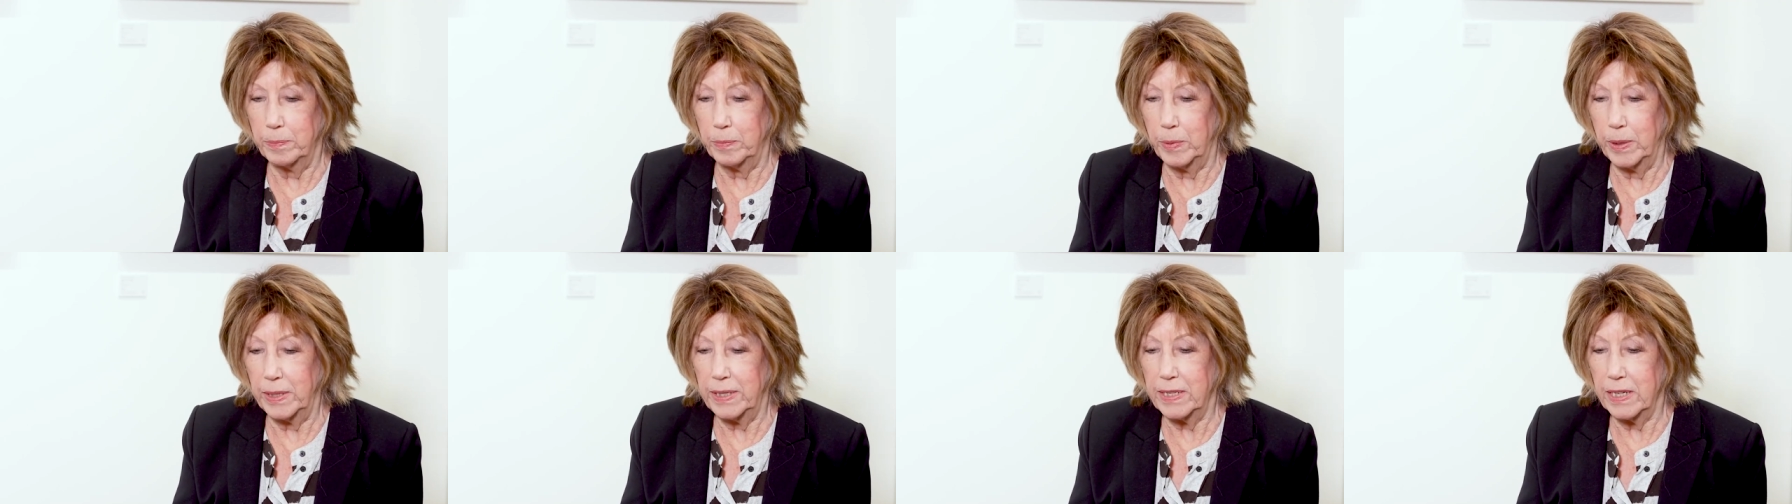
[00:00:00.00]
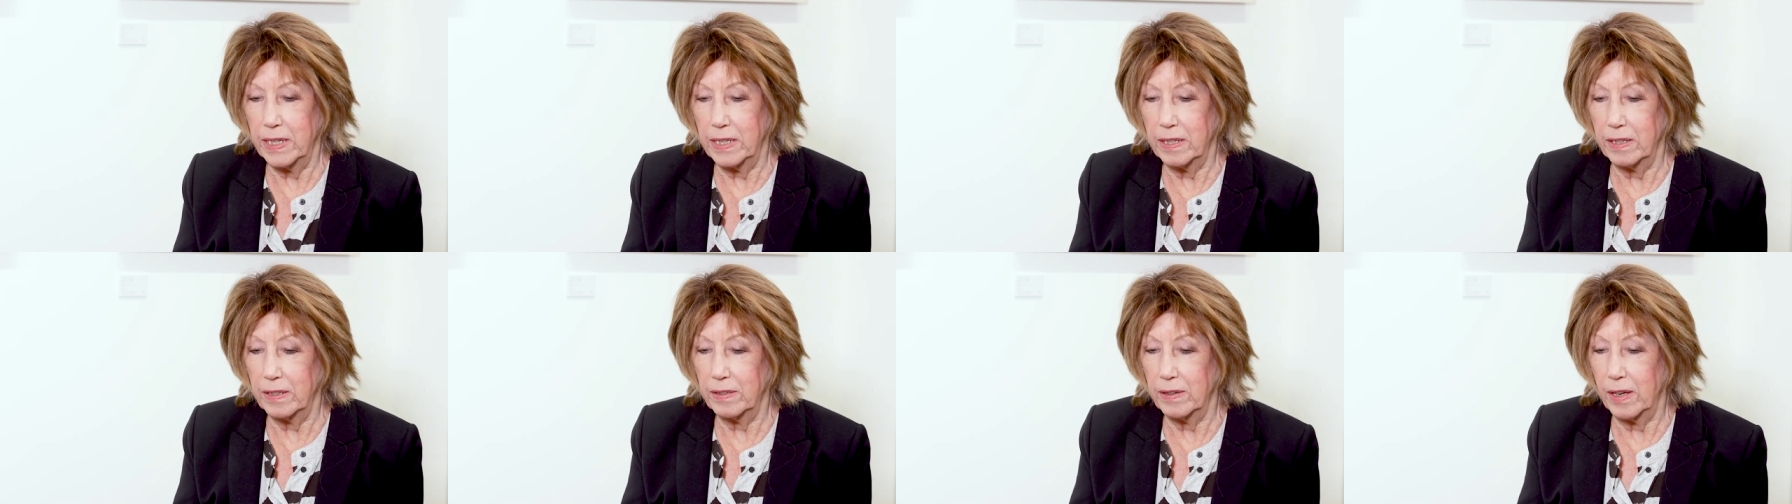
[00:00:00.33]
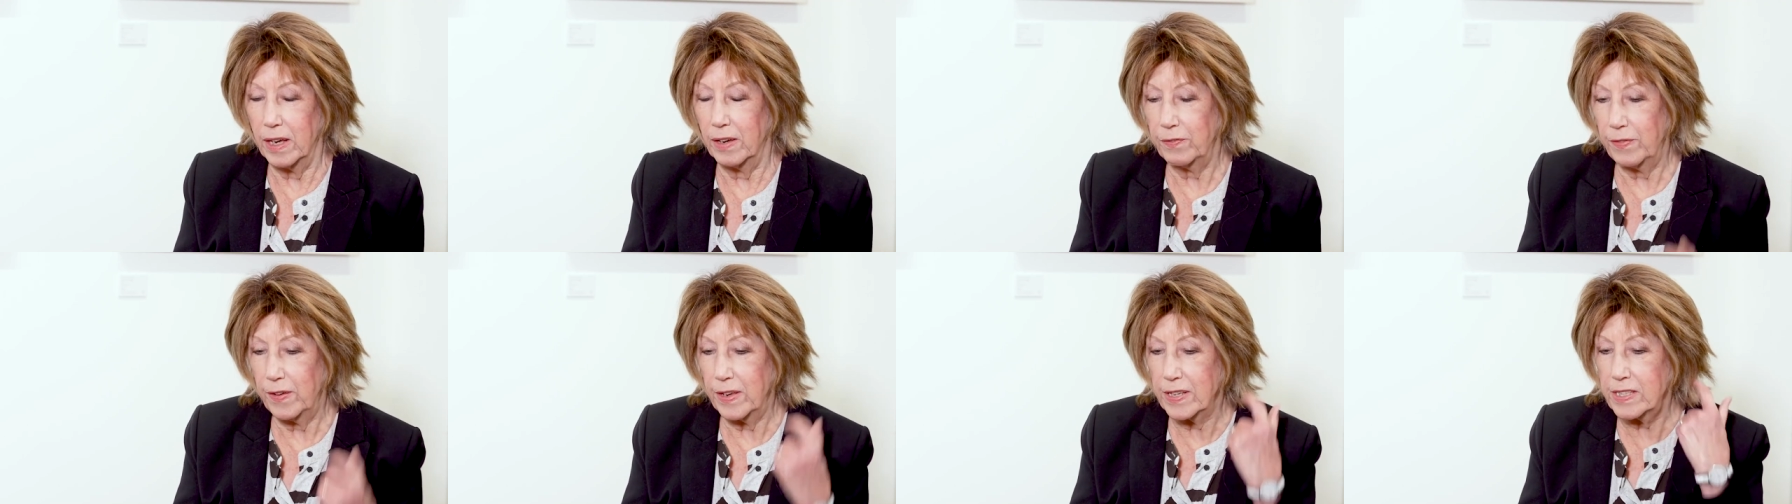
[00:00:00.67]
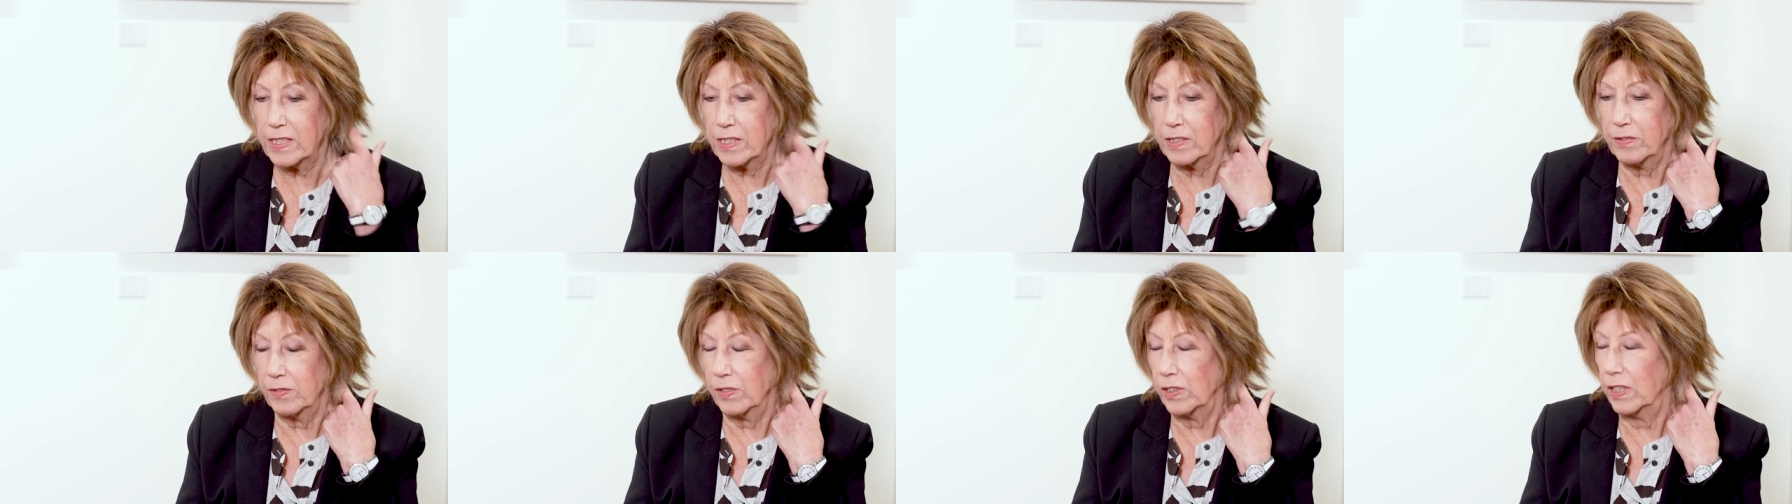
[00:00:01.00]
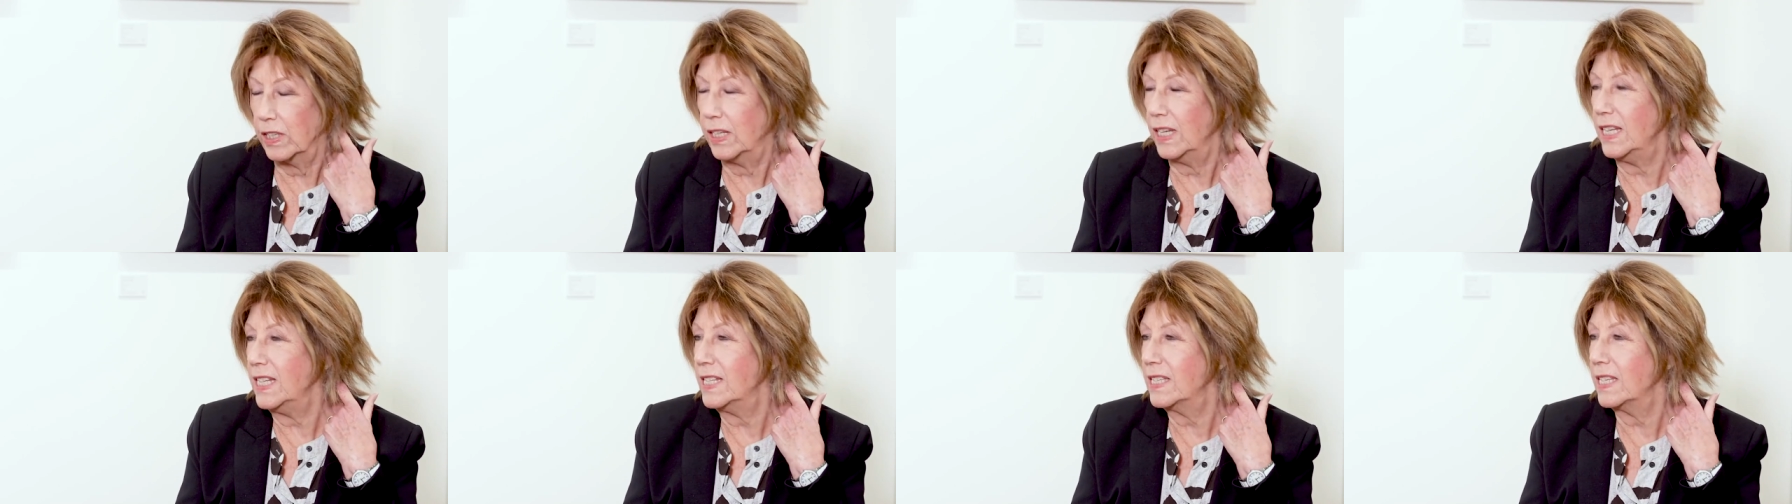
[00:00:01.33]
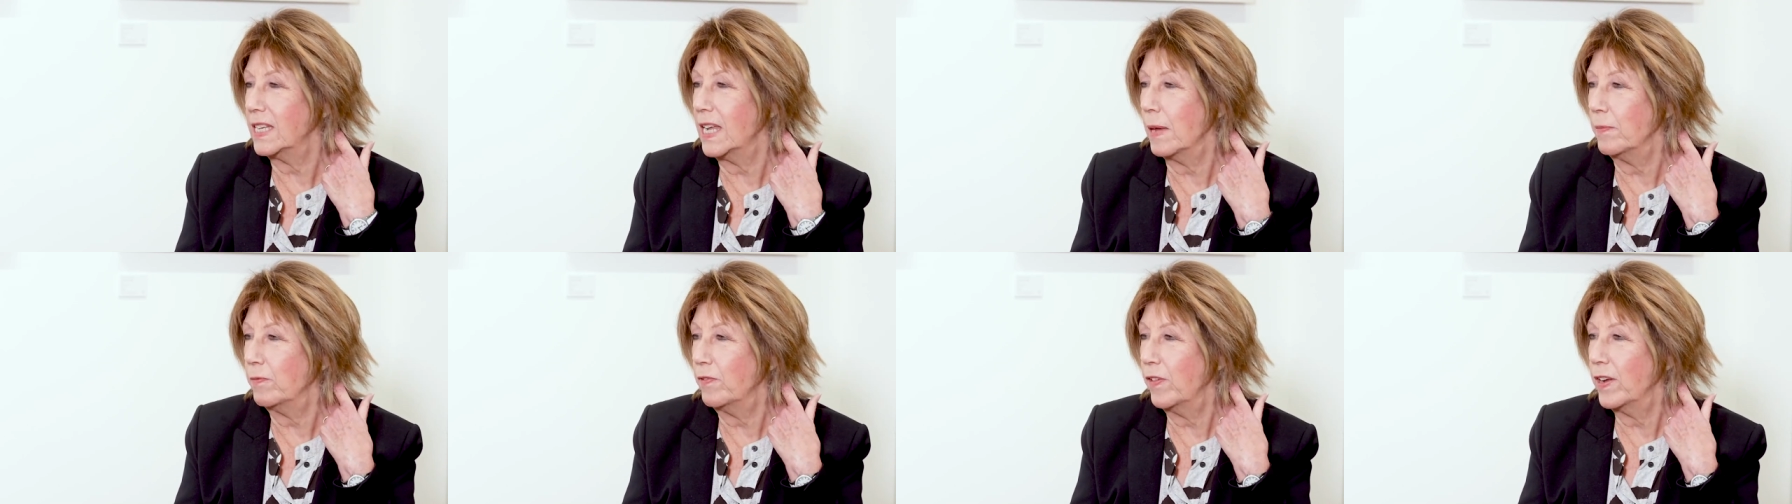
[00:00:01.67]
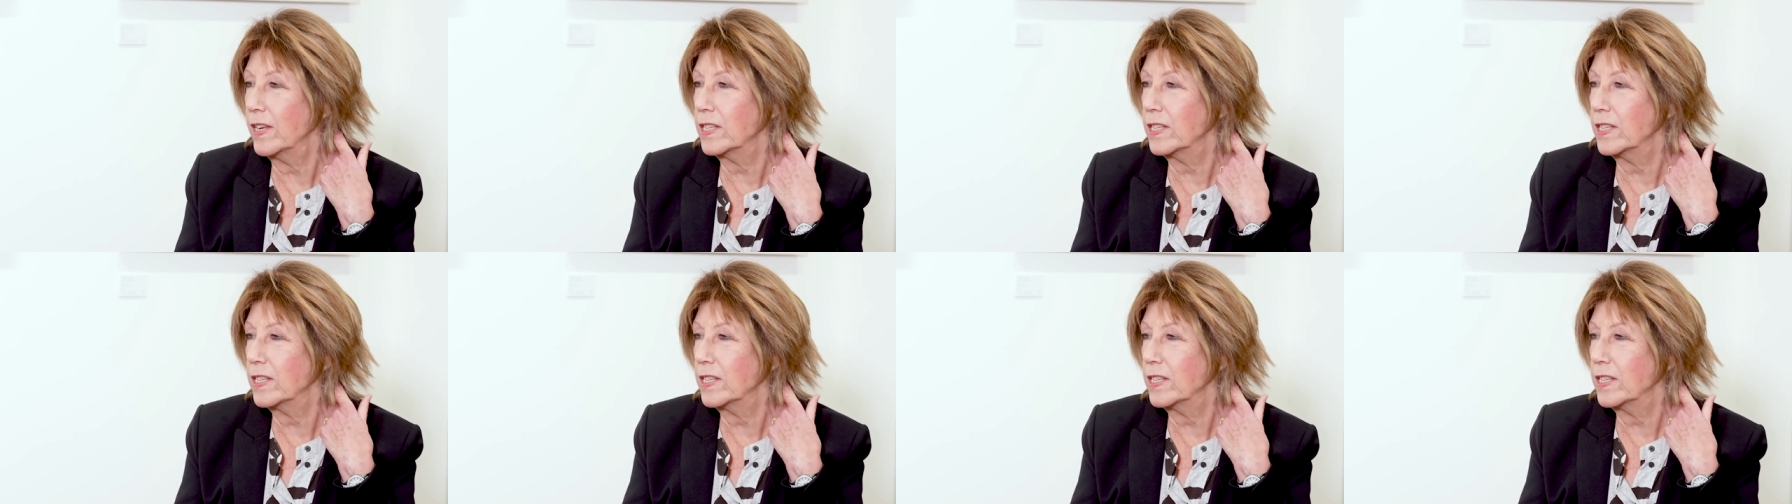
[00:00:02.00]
we did a festival, an ECM